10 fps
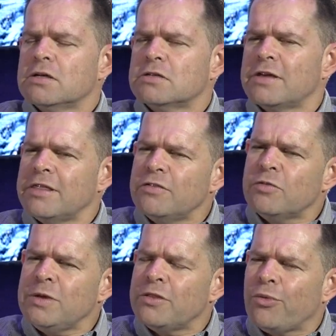So I think for
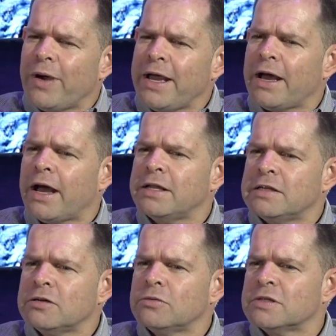me, the way I
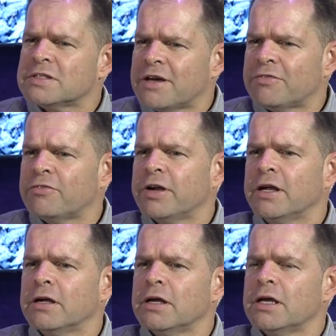deal with
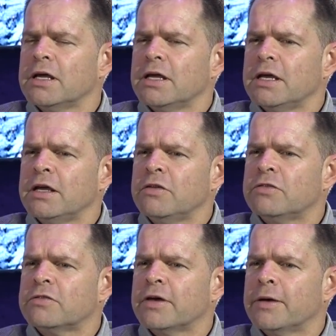suffering is